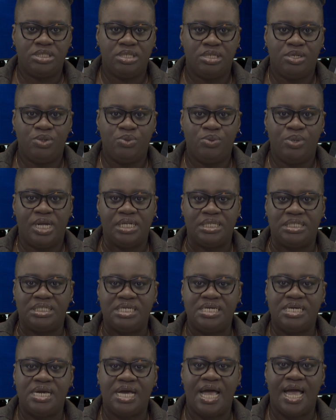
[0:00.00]
include
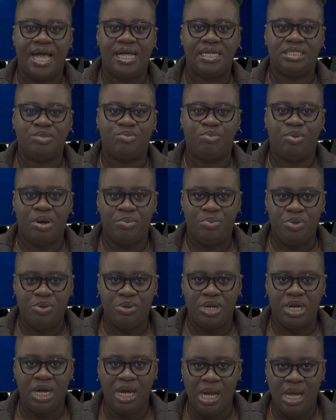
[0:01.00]
Antigua and
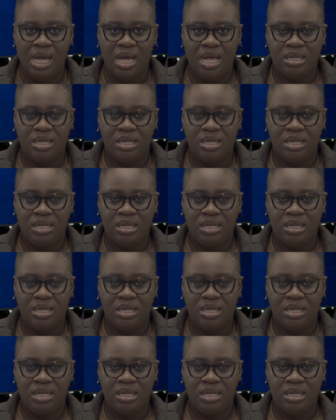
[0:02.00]
Barbuda,